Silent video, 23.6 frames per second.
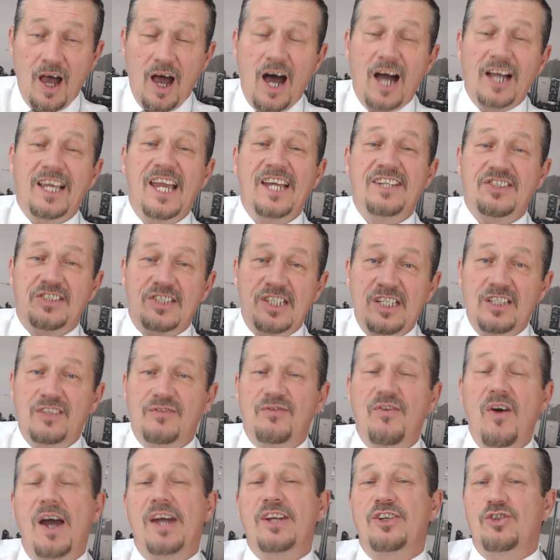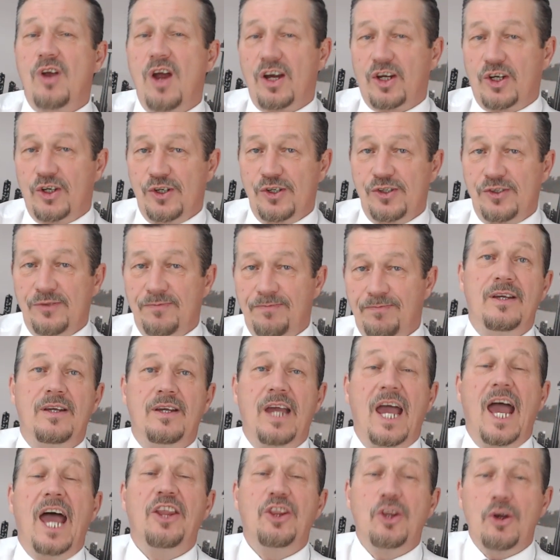against these fine truckers
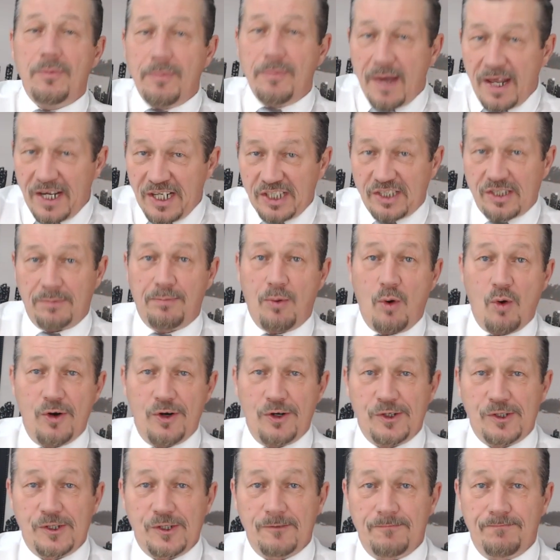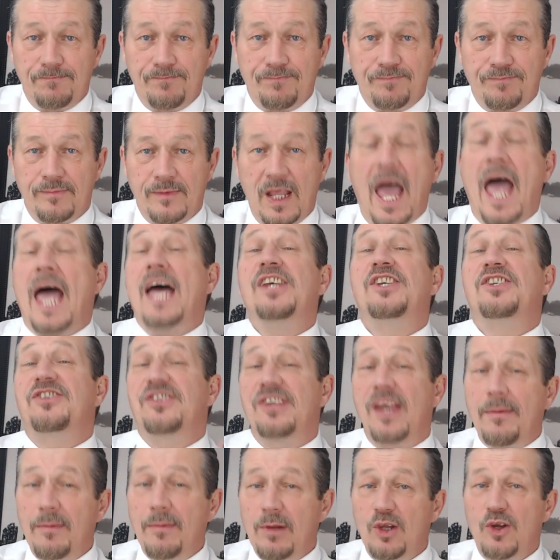and their many supporters.
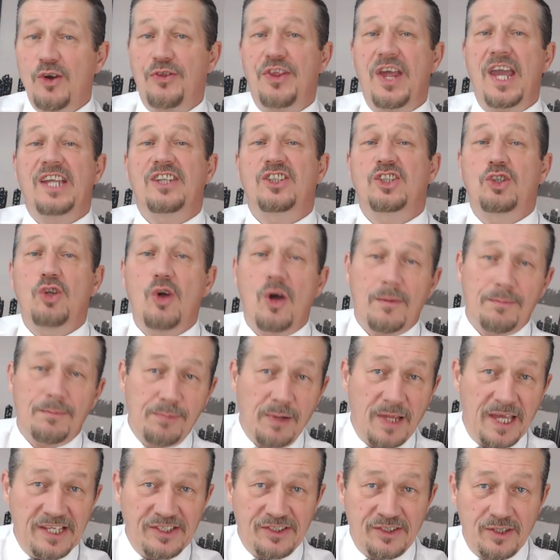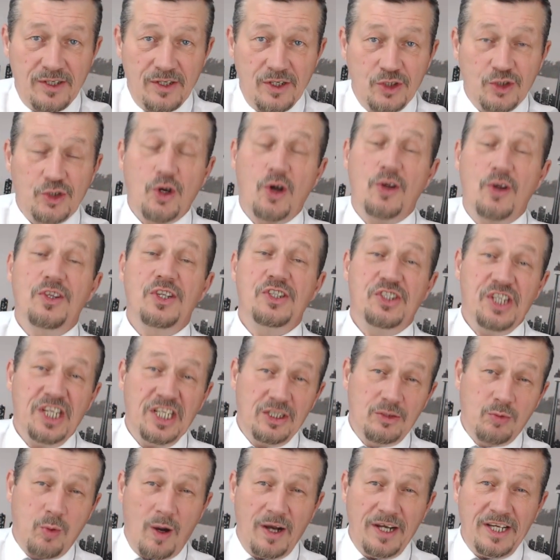Similar things took place during the
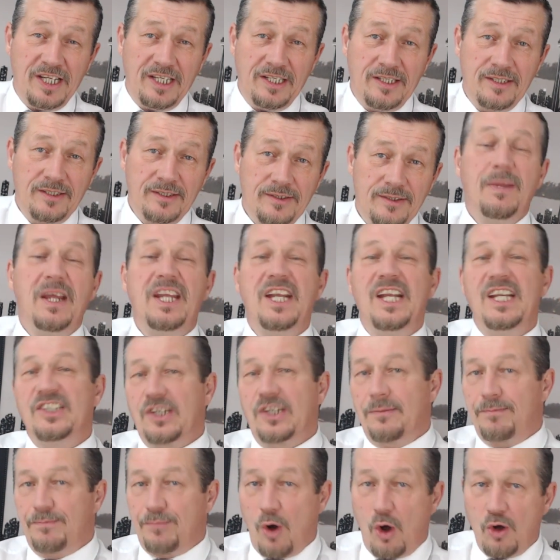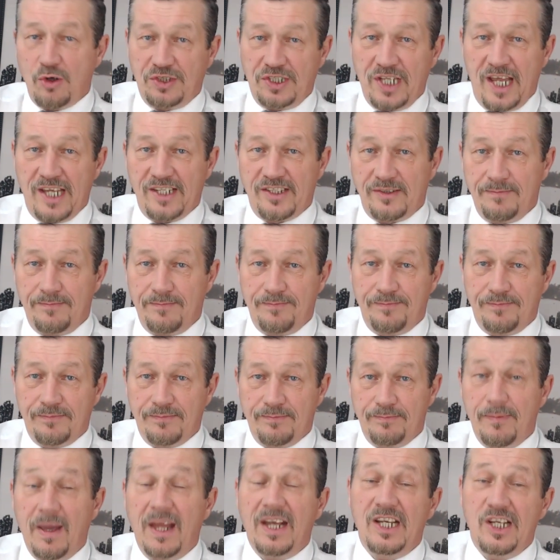G20 meetings and protests
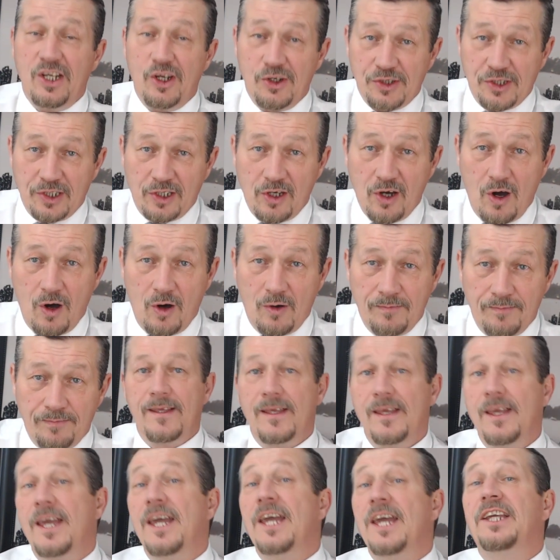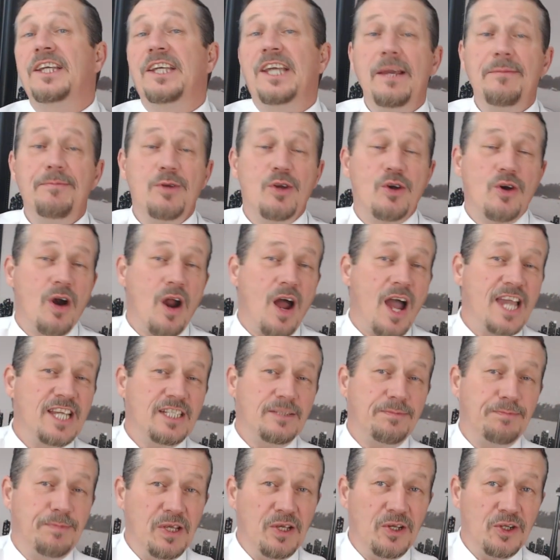many years ago. Keep your
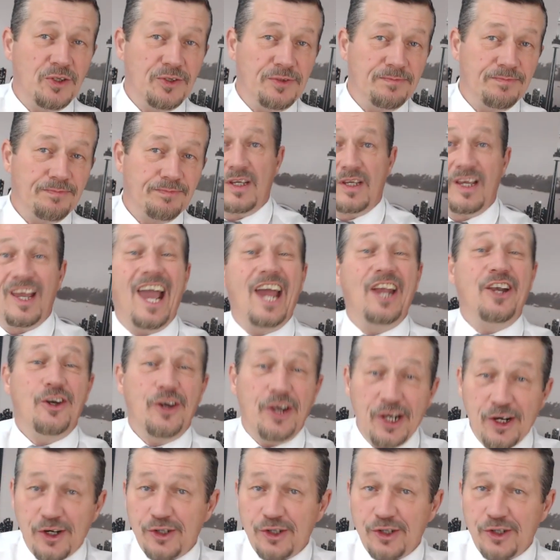eyes peeled and your